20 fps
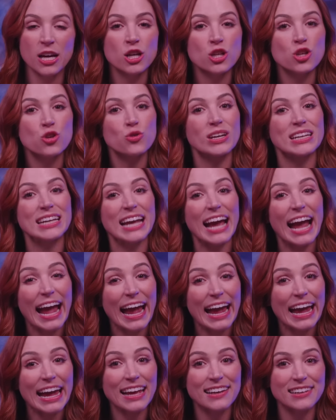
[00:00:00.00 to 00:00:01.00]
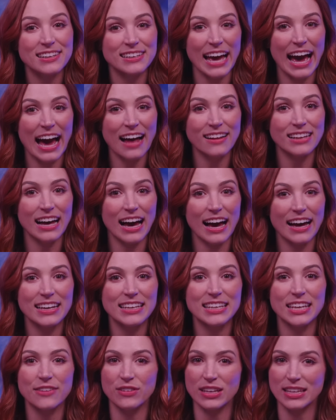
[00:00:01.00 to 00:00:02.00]
You can aid an ally,
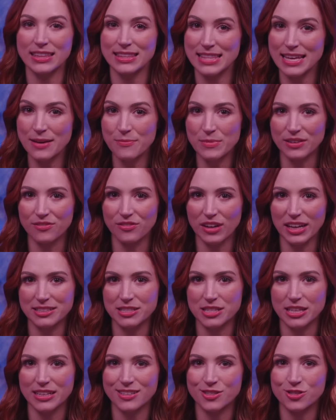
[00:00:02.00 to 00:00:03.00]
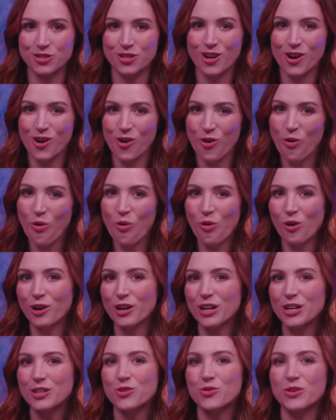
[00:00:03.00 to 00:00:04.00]
giving them advantage, or
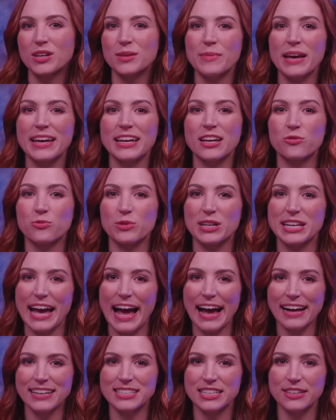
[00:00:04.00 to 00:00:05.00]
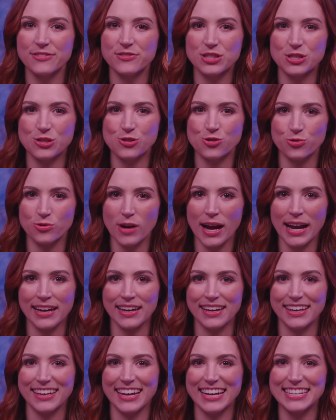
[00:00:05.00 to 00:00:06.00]
you can make a reactive
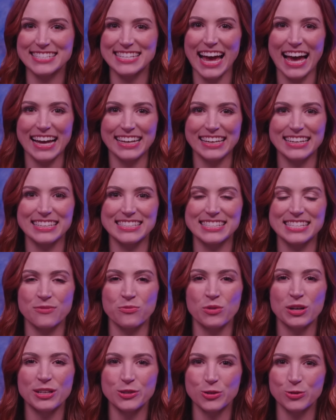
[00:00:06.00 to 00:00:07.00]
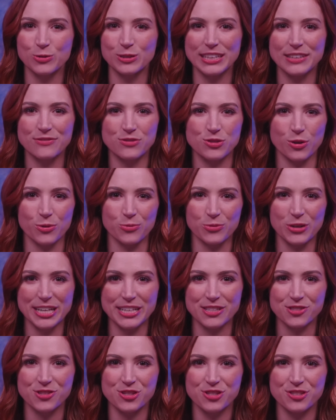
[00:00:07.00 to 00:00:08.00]
strike, attacking someone who leaves your
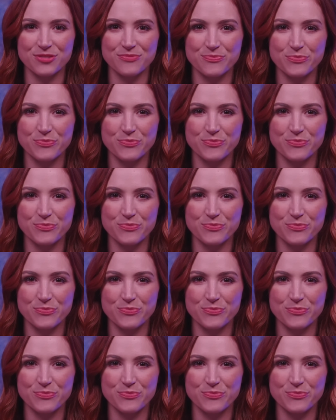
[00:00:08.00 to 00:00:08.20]
reach.